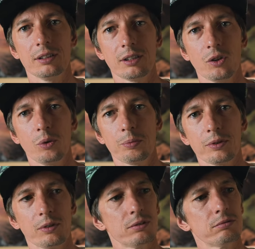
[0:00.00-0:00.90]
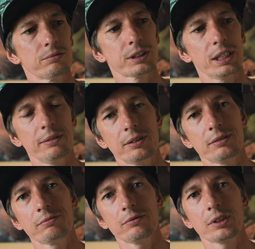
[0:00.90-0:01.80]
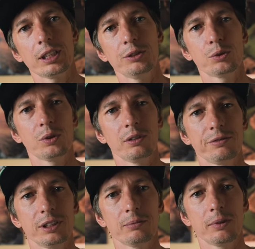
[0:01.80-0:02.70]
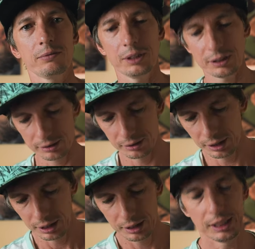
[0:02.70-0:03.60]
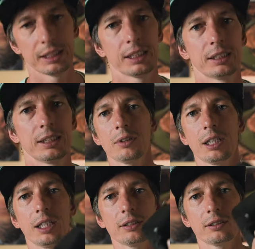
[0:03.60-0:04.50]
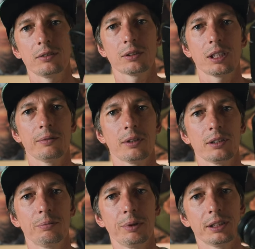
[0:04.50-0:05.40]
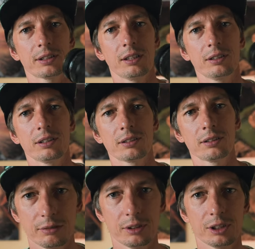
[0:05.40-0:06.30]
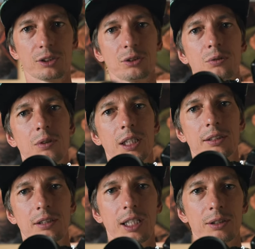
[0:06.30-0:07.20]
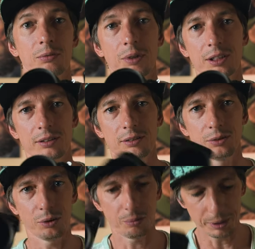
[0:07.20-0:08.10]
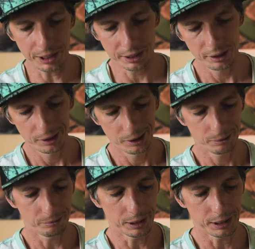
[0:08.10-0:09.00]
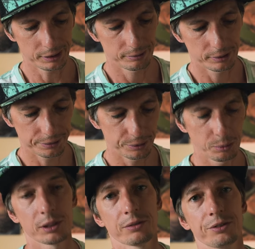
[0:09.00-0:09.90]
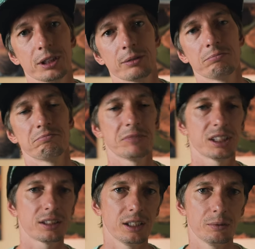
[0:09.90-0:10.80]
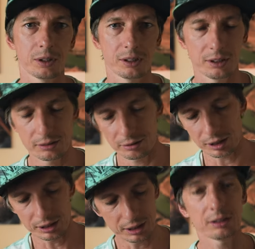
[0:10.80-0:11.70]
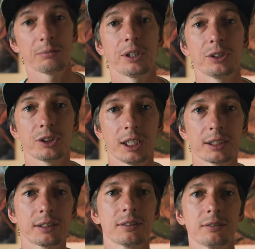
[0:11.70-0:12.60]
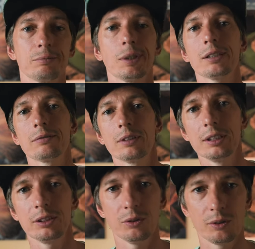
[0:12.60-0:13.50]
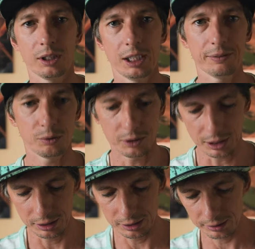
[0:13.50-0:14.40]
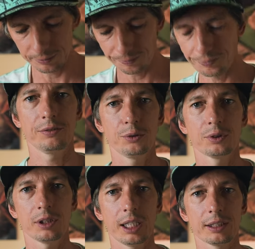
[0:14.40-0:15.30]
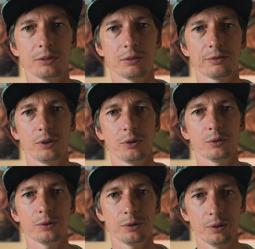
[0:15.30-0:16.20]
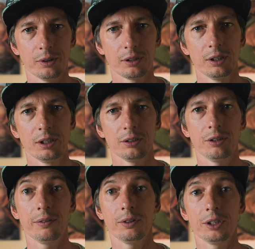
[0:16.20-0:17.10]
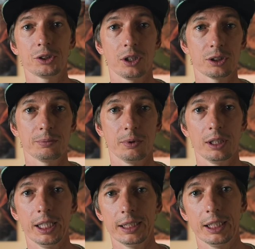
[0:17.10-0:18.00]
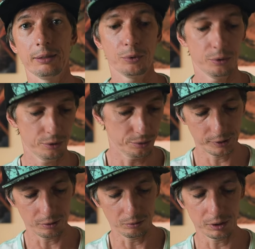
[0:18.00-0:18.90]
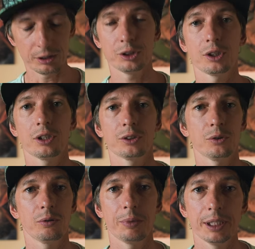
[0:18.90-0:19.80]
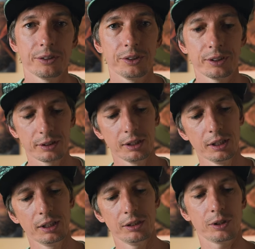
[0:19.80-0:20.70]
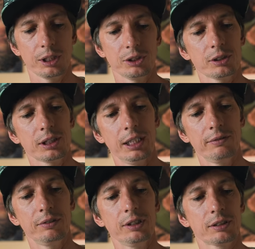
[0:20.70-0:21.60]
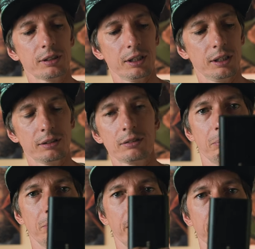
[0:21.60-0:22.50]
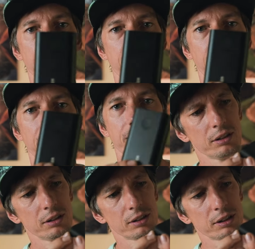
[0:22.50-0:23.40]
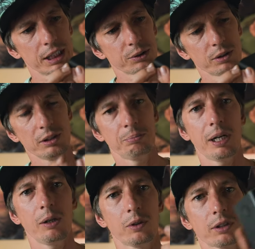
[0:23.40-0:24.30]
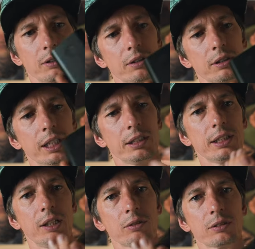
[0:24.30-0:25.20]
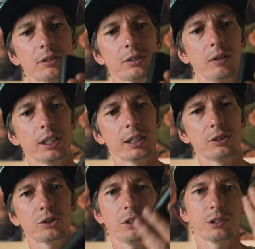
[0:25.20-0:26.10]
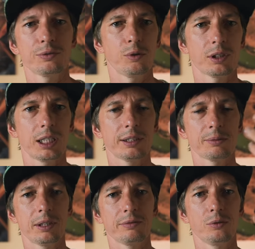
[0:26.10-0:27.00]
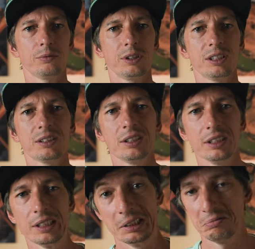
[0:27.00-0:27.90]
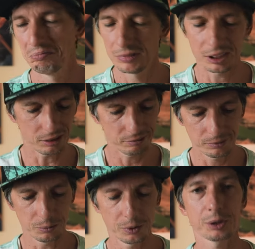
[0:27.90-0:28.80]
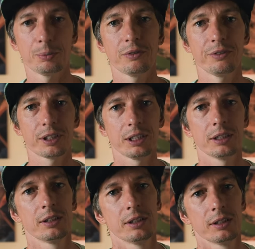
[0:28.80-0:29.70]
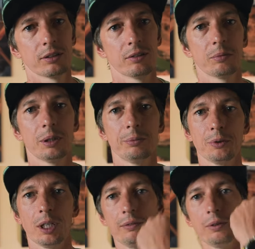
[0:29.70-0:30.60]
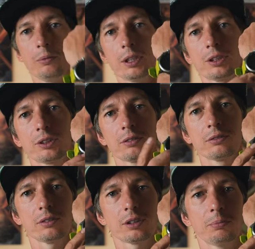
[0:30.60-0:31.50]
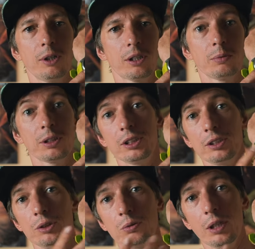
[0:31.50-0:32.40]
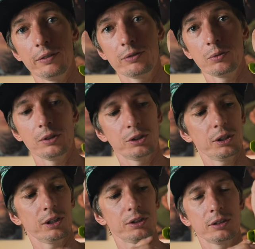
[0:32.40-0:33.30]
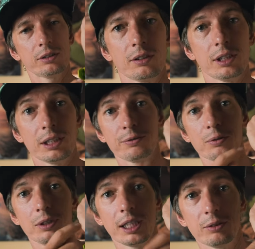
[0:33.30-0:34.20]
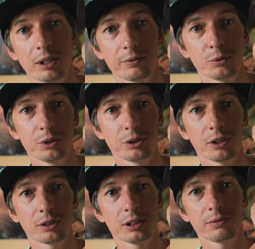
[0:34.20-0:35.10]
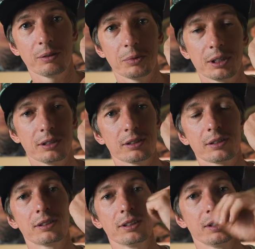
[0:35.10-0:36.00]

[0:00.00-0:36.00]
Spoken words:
the GoPro 7, what I usually film with, and I take my other old camera, the Panasonic. These two adds a lot of weight to your pack, but if you want to film, it's really worth it. You can take some great shots, but you don't really have to take these. If you use a lot your phone, or you have a rechargeable headlamp, or you want to recharge your batteries, you can just have this battery bank. This is actually the power cord, 10,000, so I can charge 4 times my phone with it. So works perfectly. Or maybe you have a watch, a smartwatch, and you have to recharge it. Thankfully, I don't have to recharge this one because